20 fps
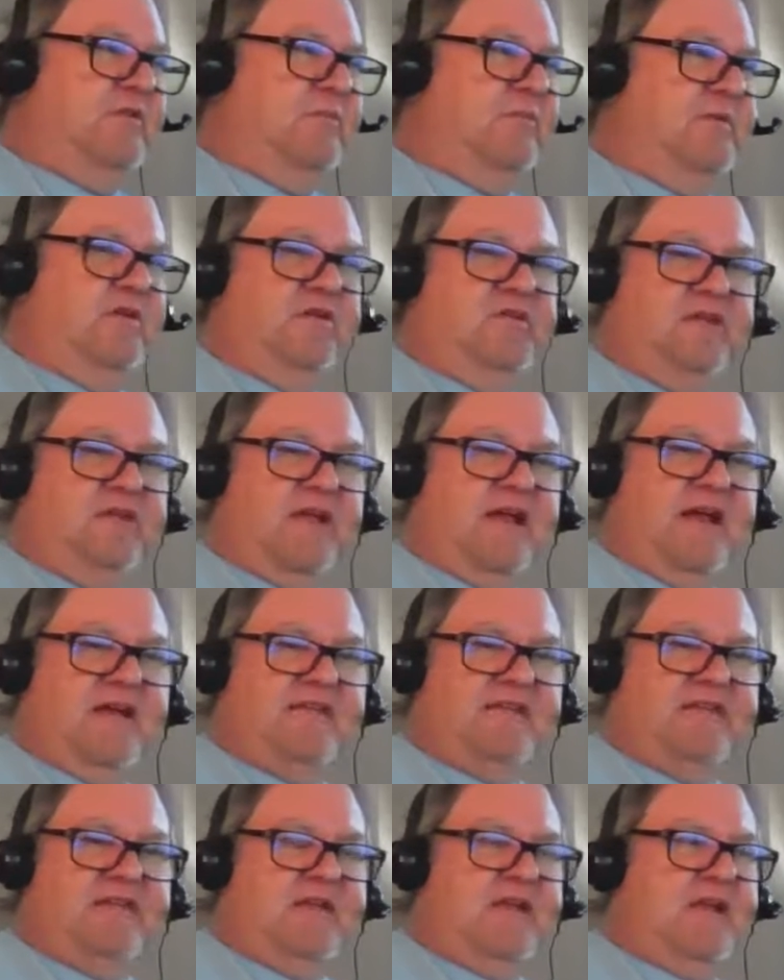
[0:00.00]
The middle
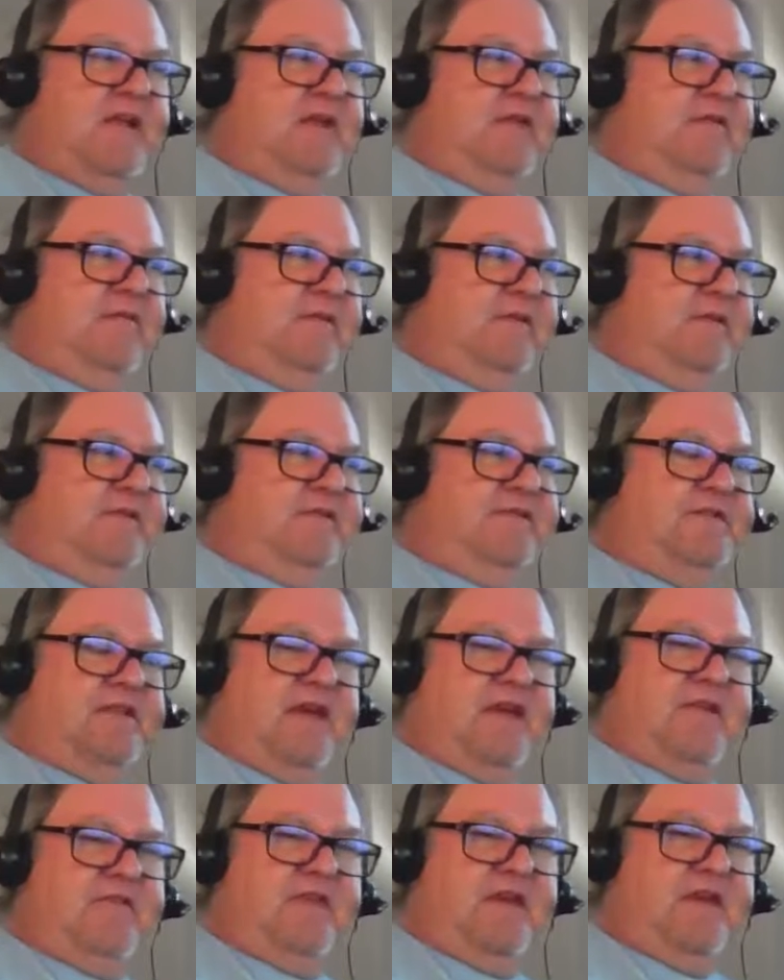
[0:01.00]
class feels
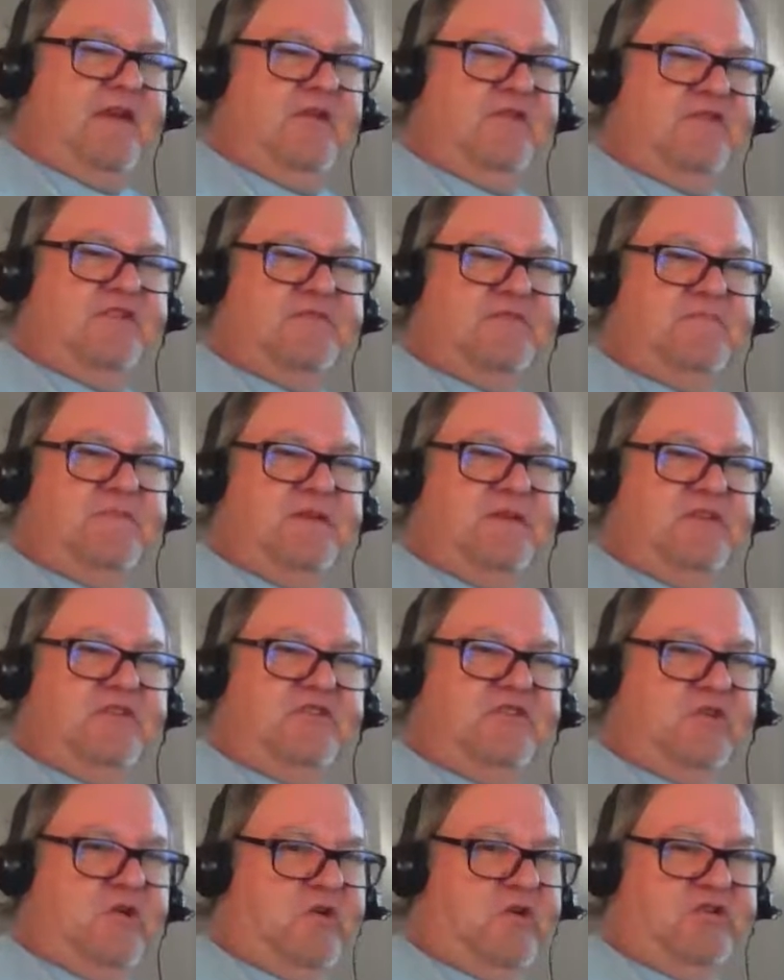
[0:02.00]
like they're just being
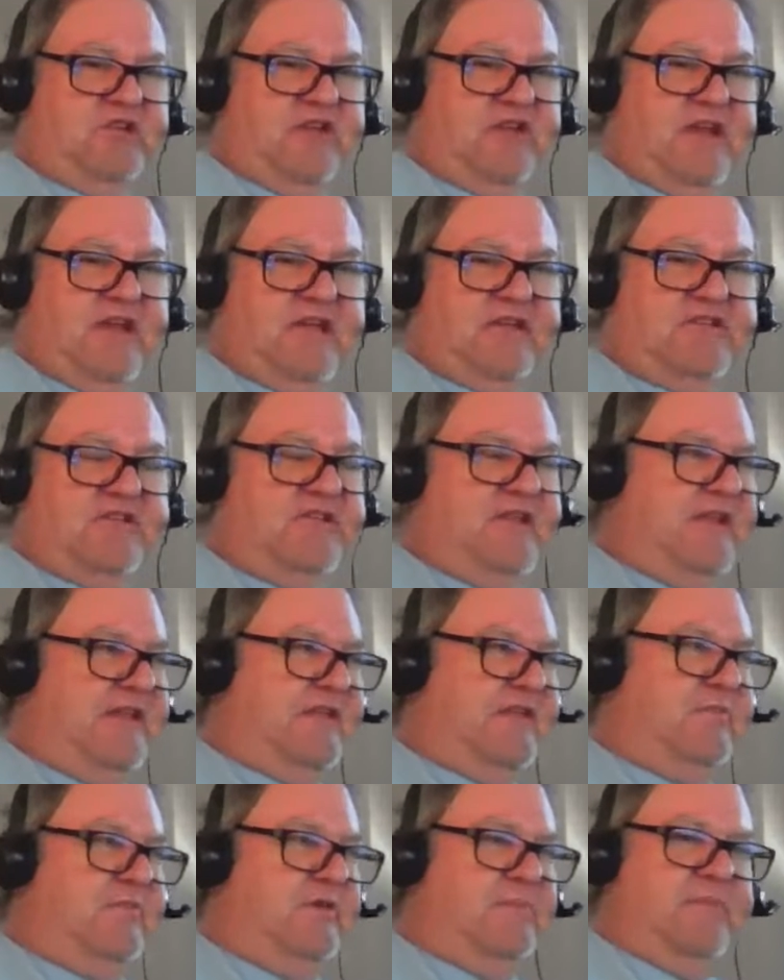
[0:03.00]
shortchanged, that
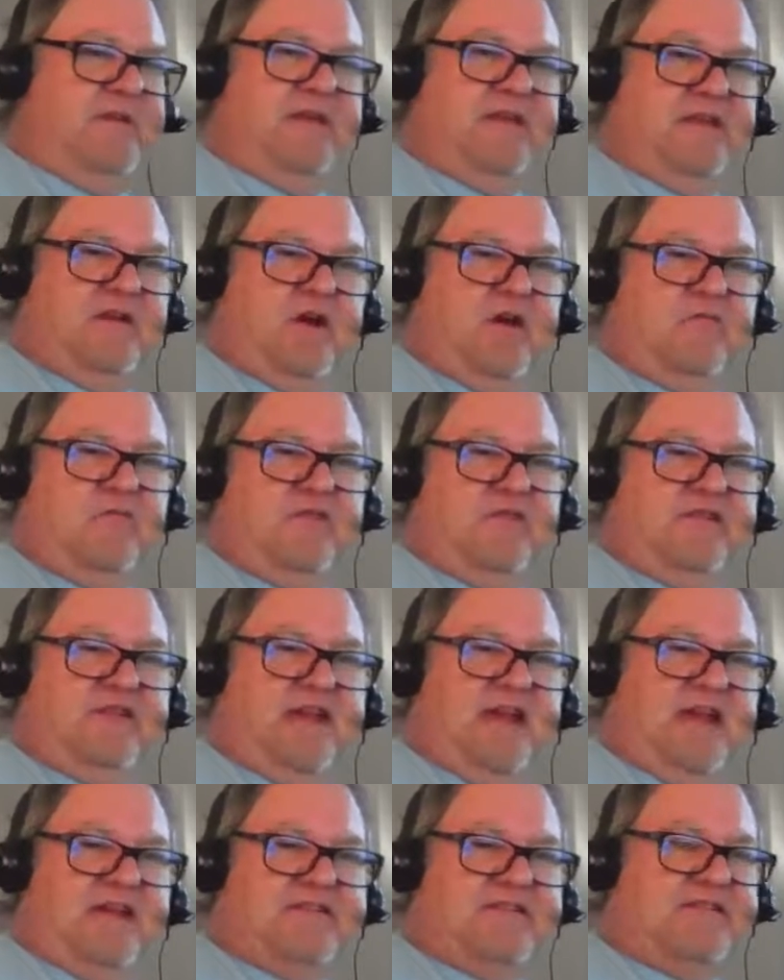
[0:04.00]
we're being
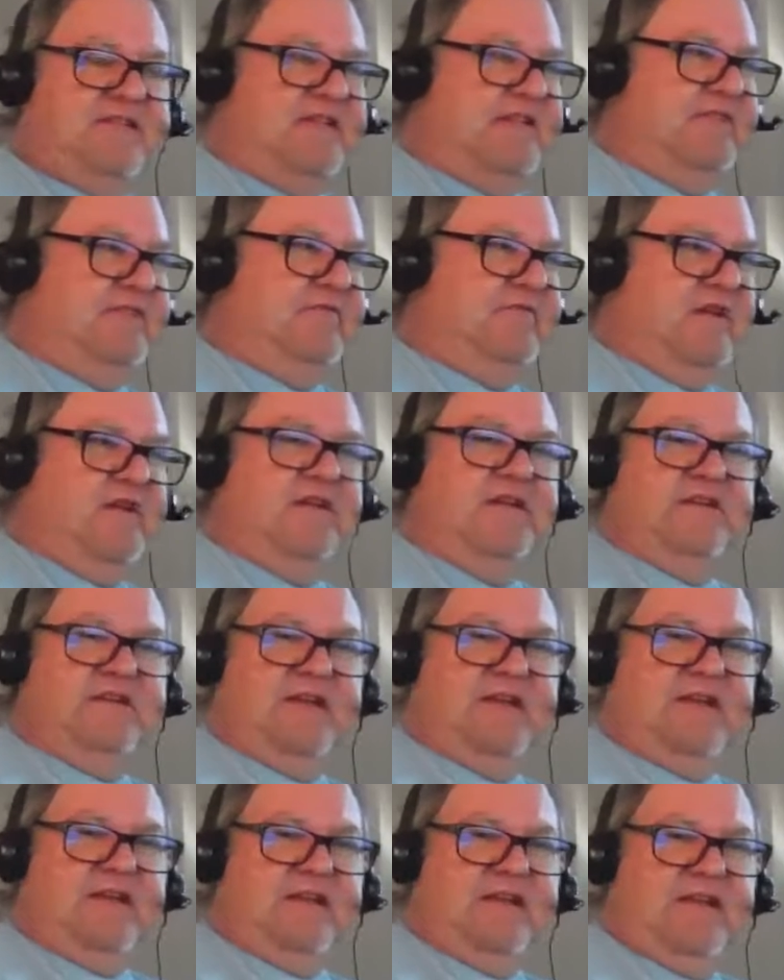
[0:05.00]
overtaxed and very
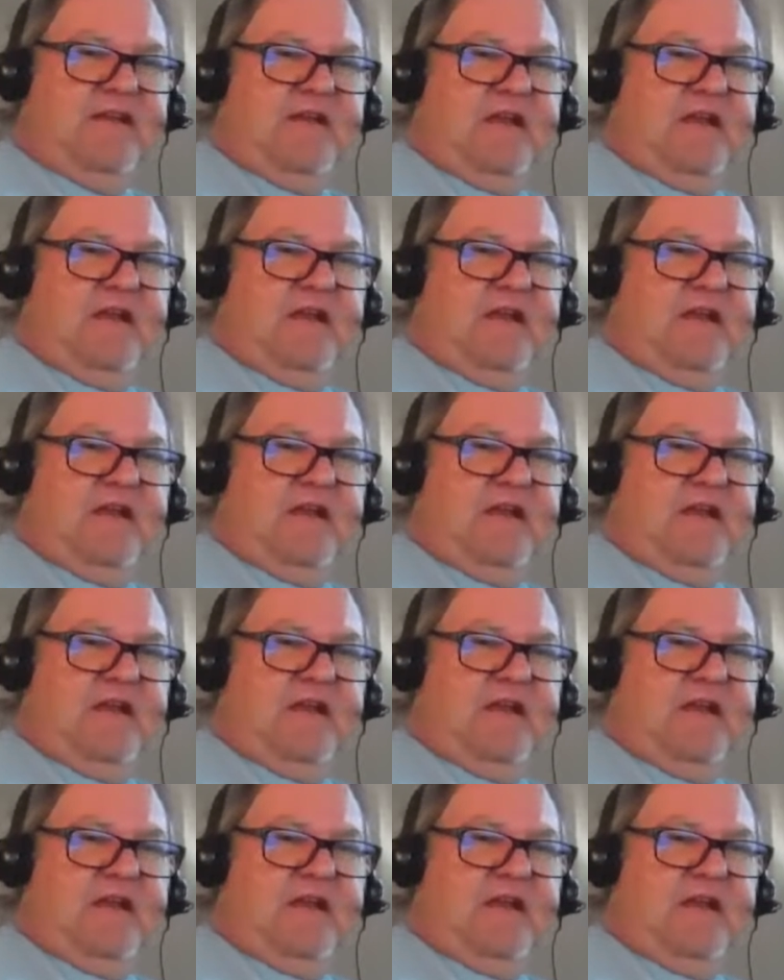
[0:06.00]
getting